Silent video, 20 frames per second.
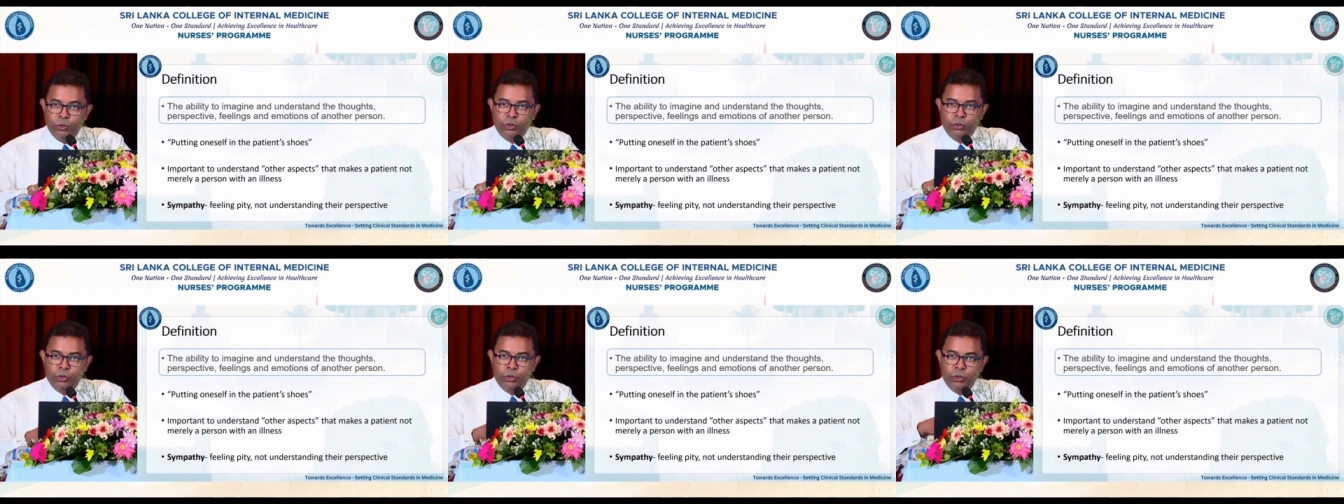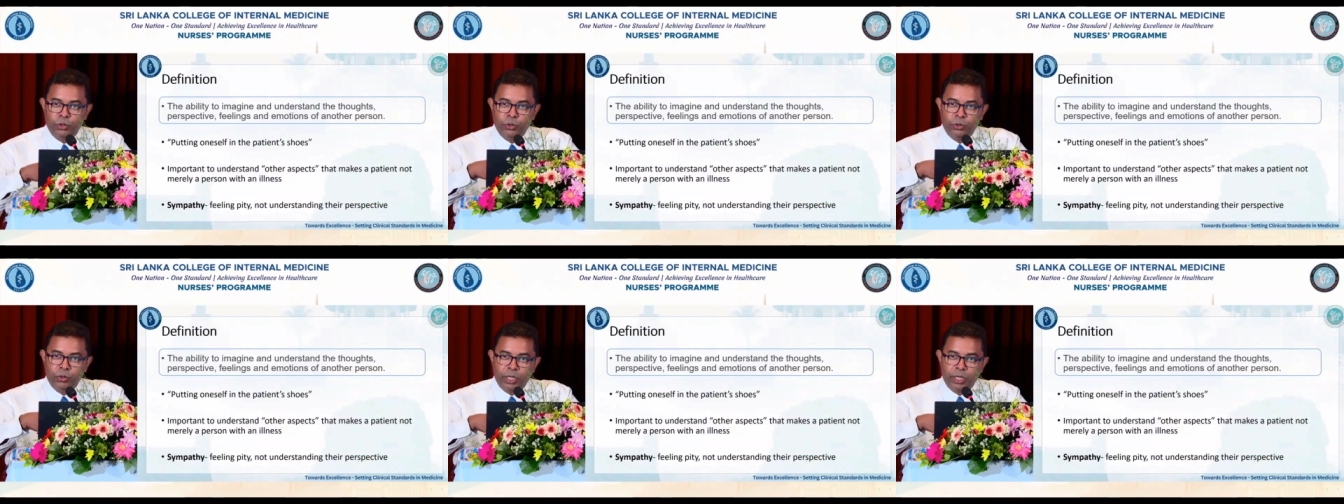So
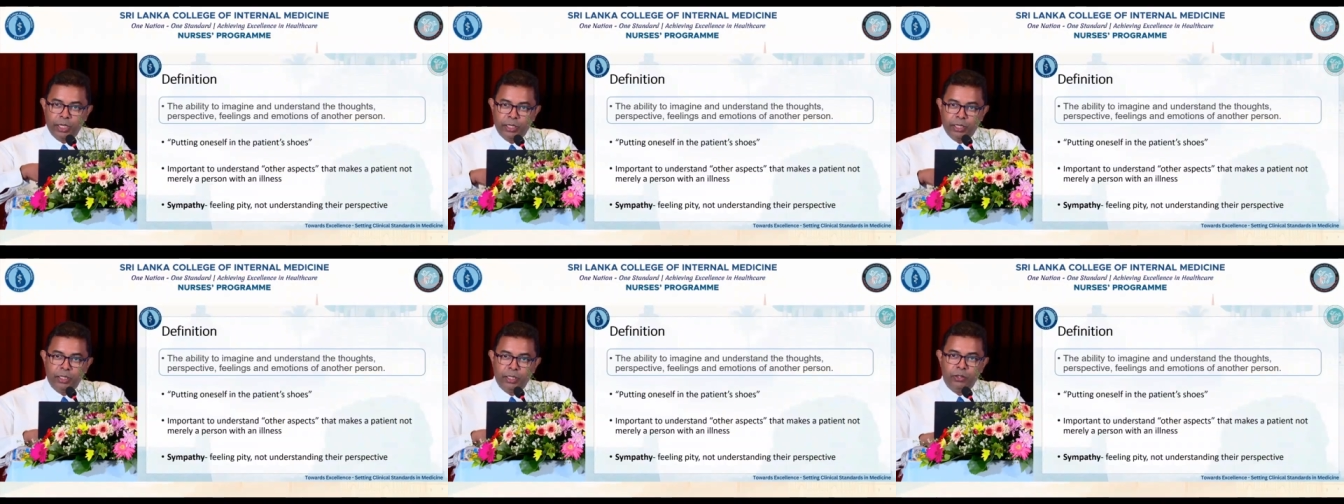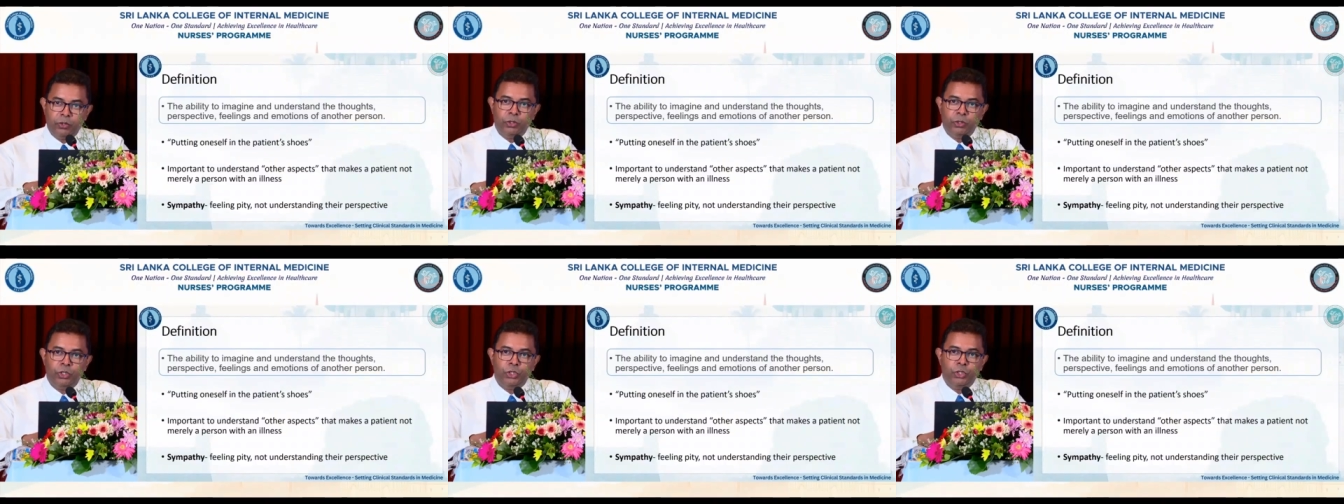you get
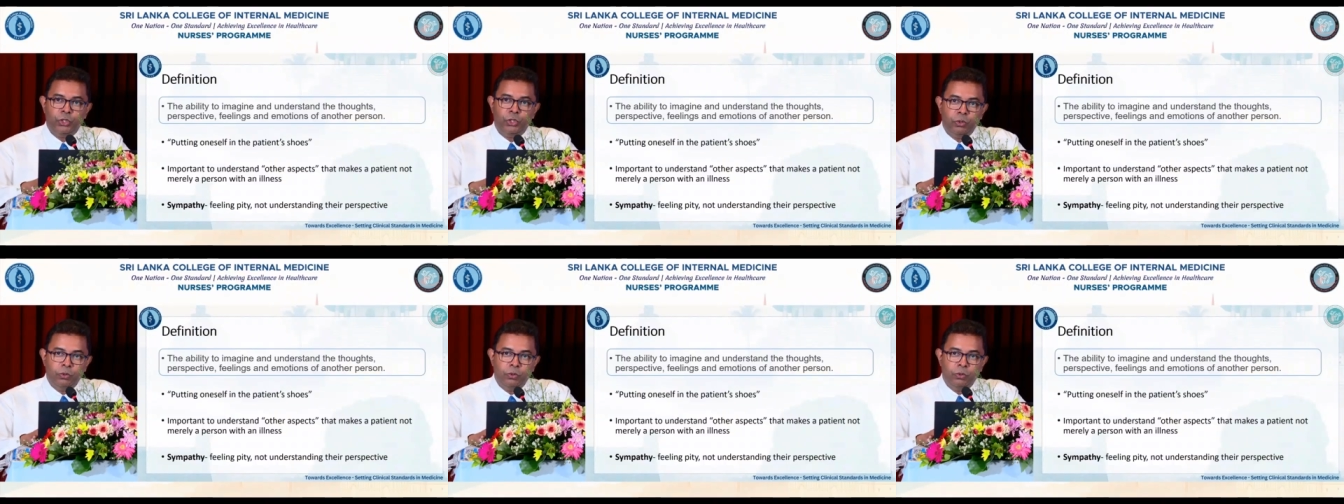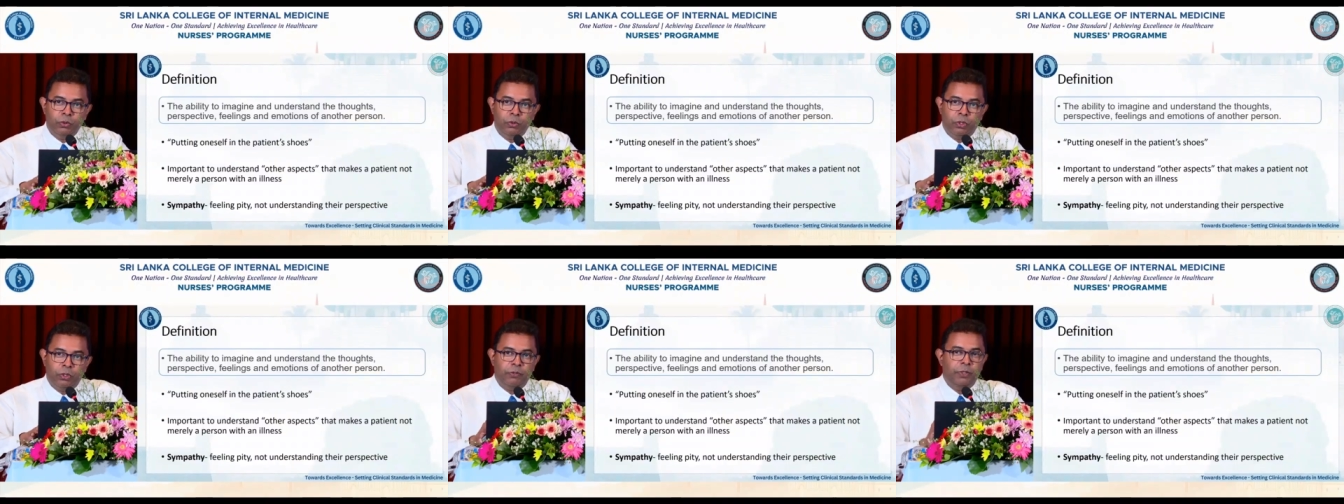into the shoe
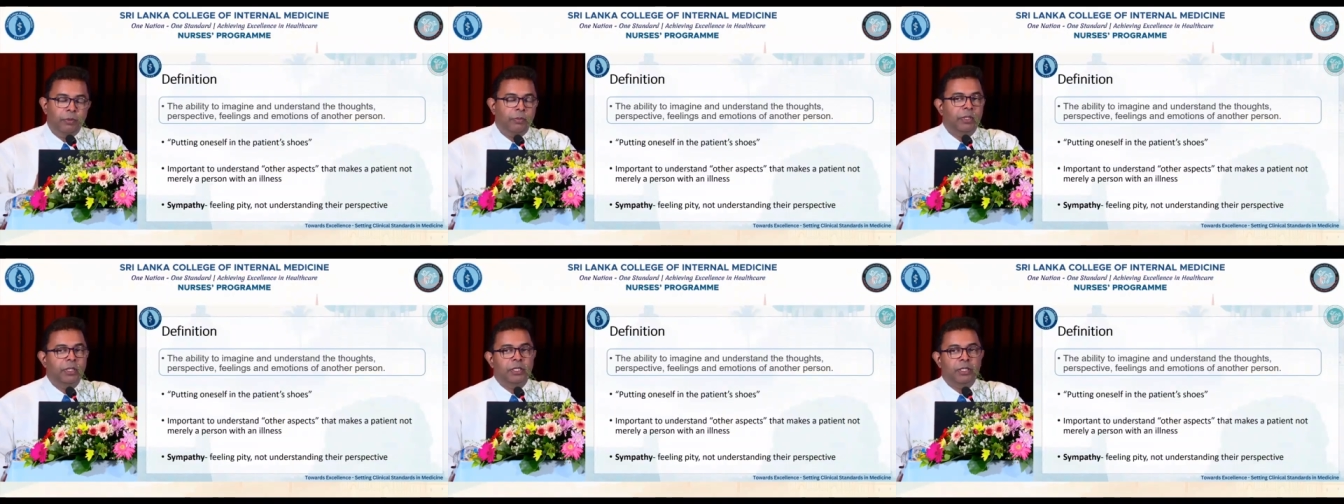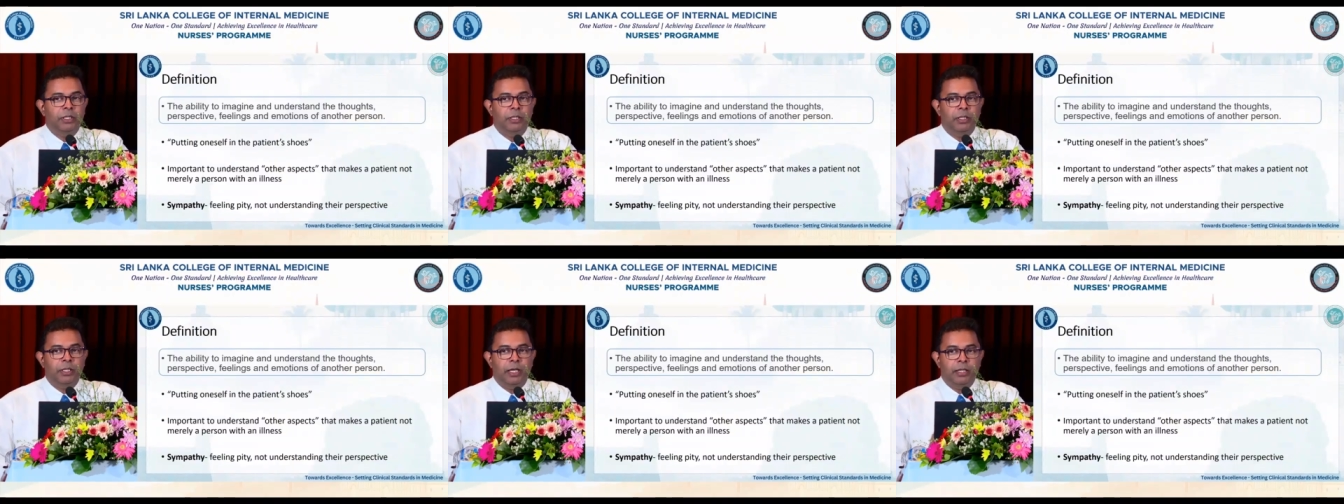of the
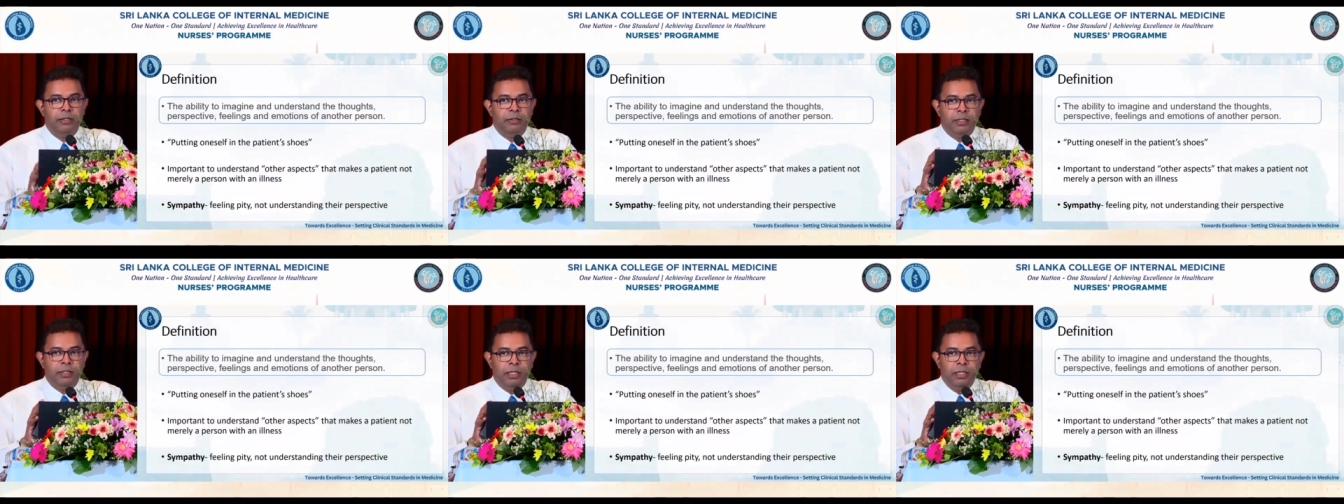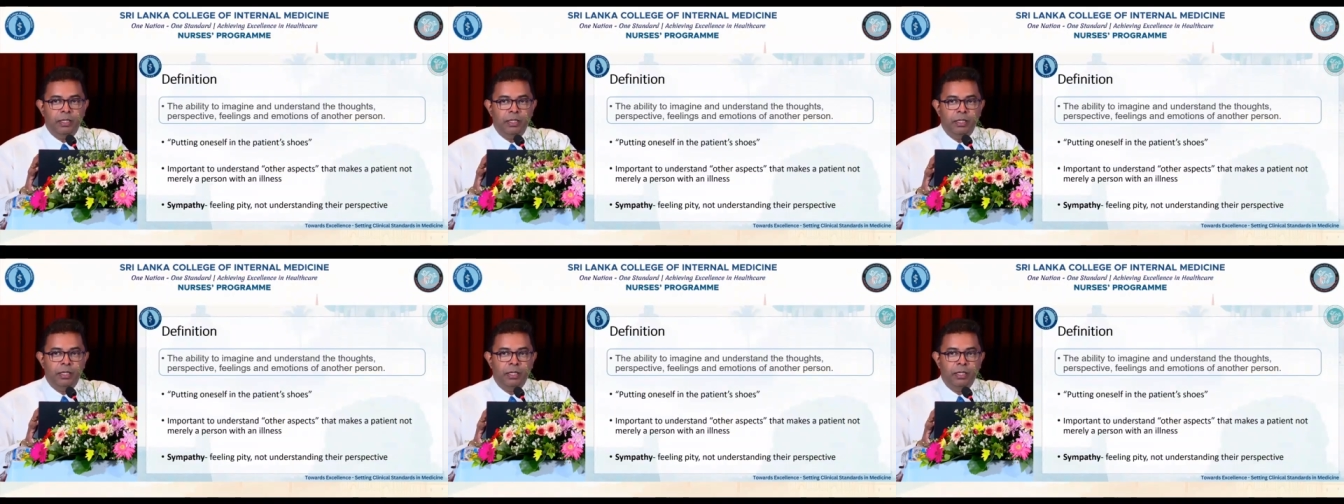patient and see,